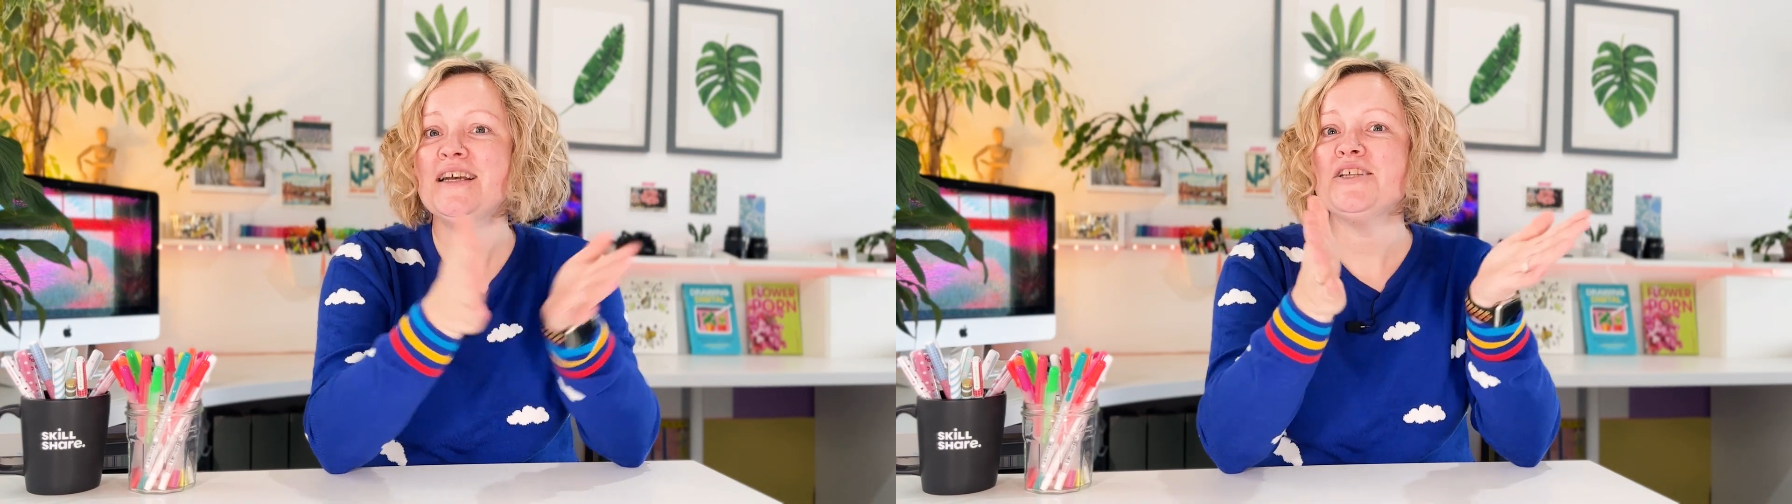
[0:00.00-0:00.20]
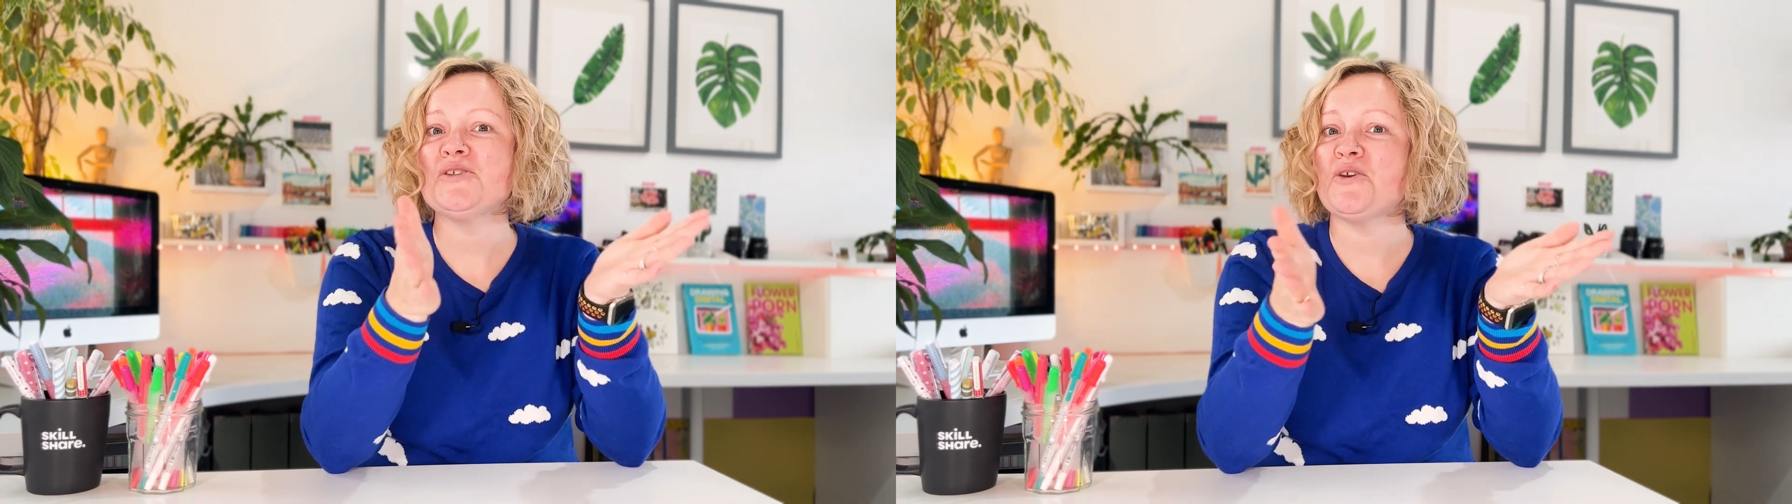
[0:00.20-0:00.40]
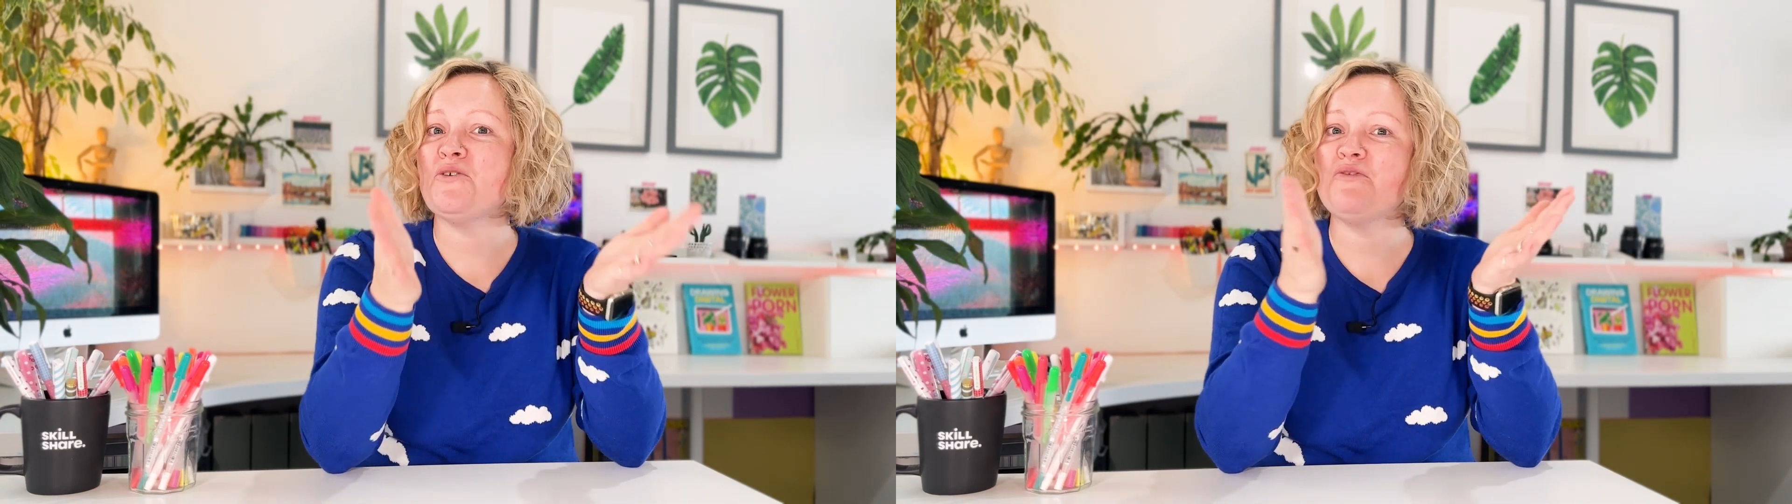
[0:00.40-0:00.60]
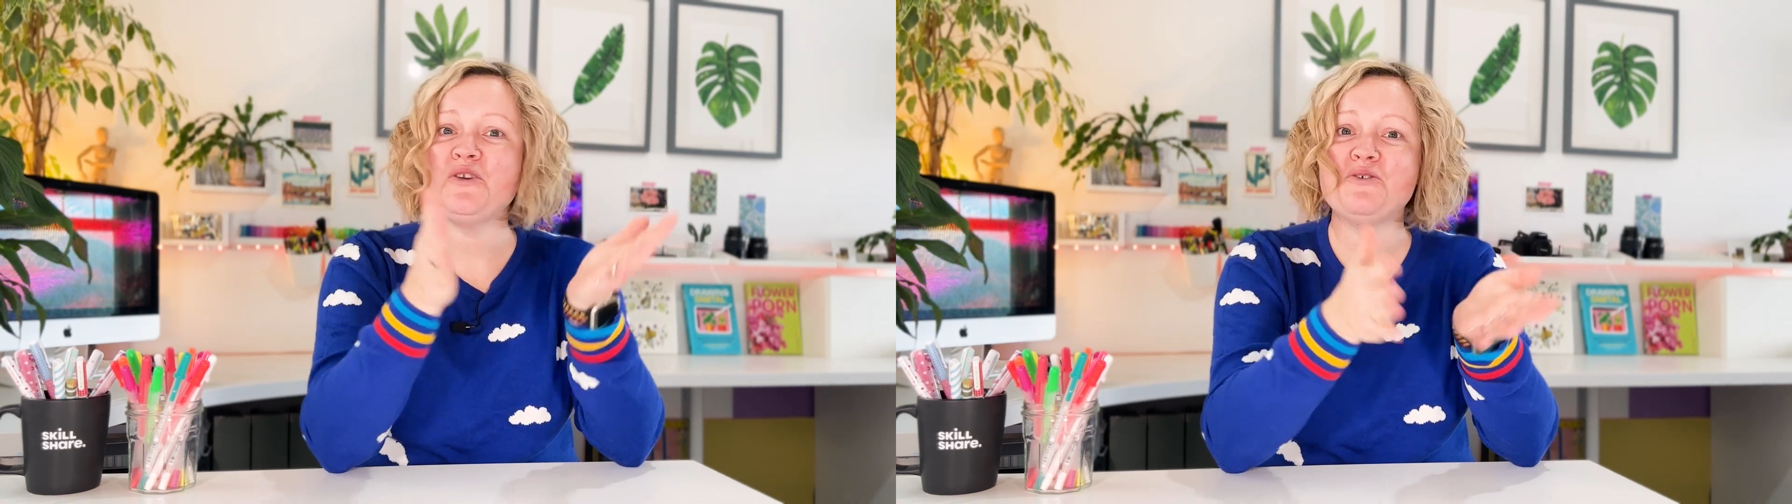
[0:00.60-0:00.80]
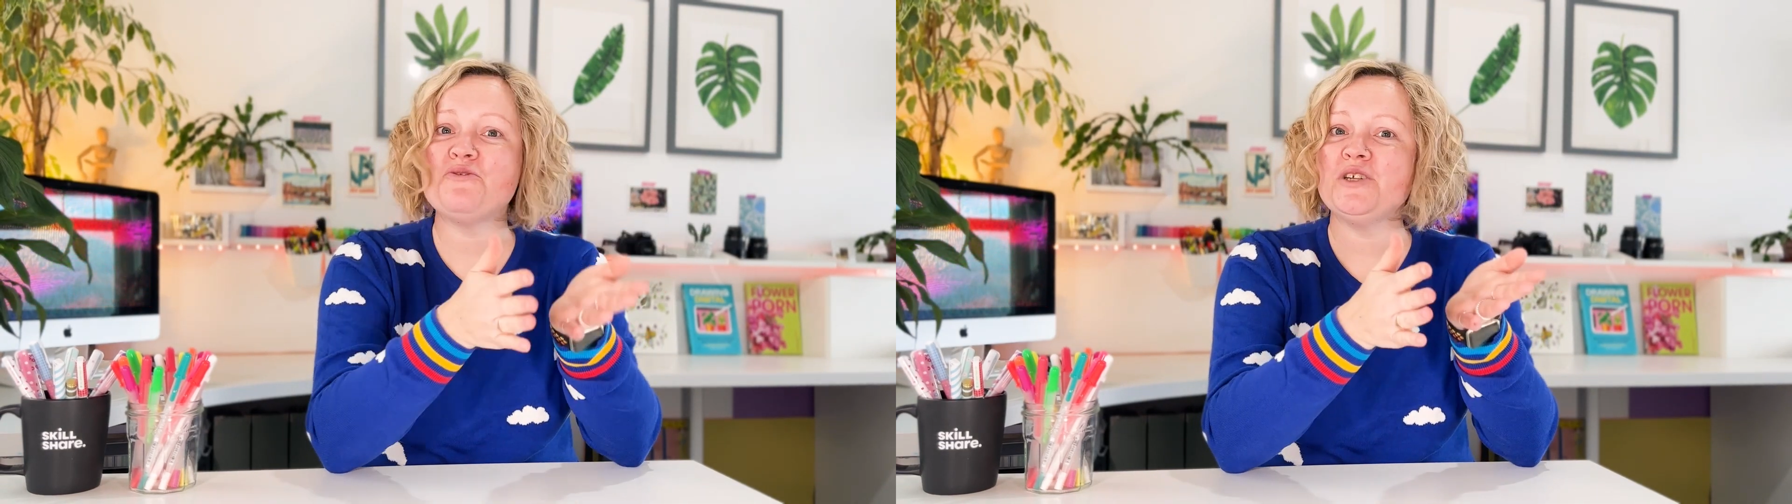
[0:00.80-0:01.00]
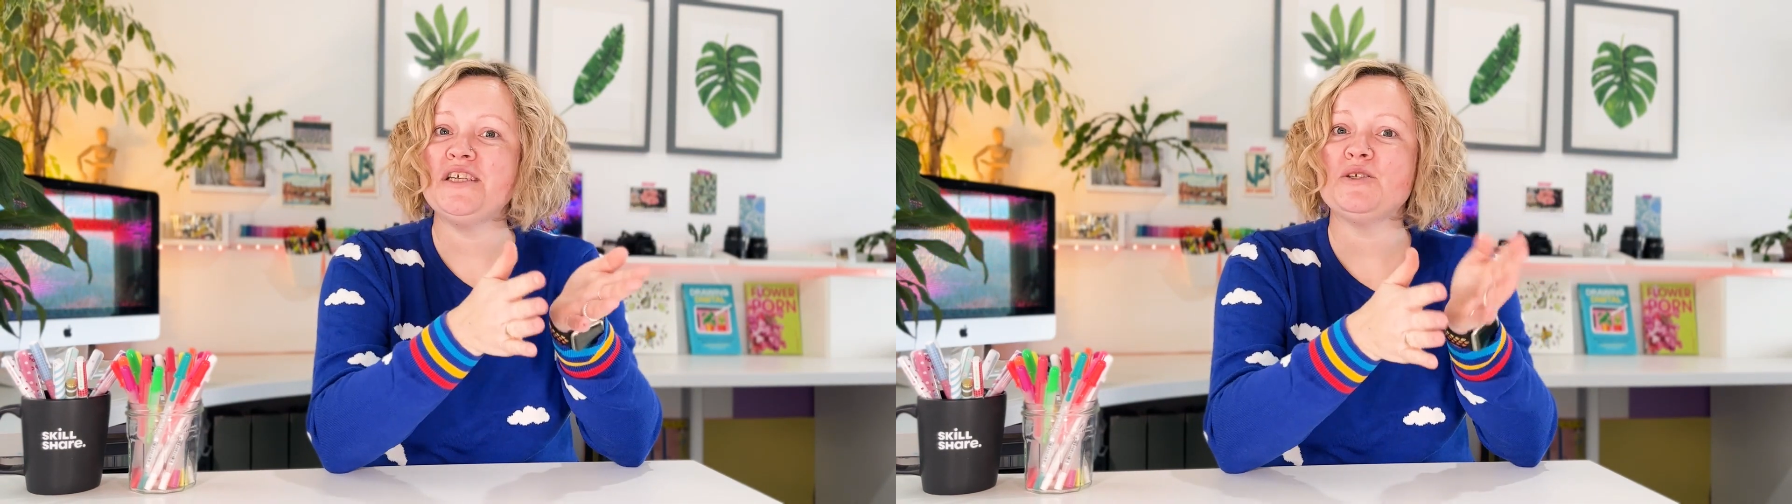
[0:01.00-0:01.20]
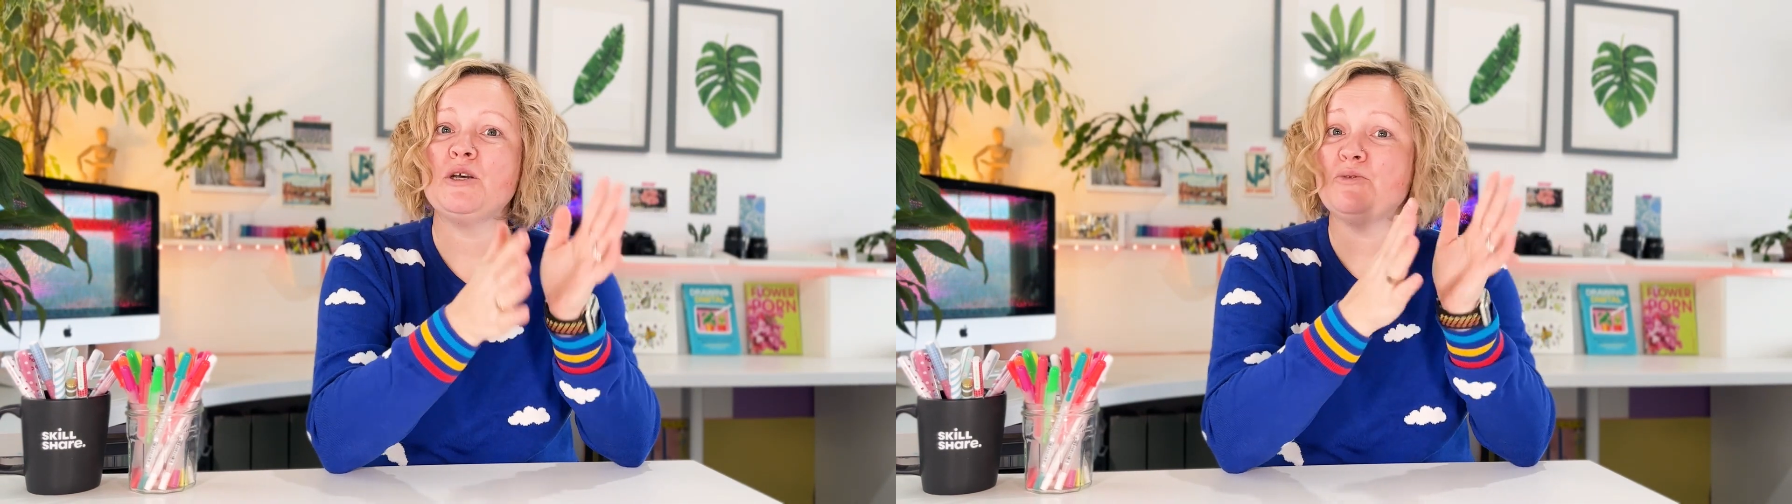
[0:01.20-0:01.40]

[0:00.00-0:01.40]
so feel free to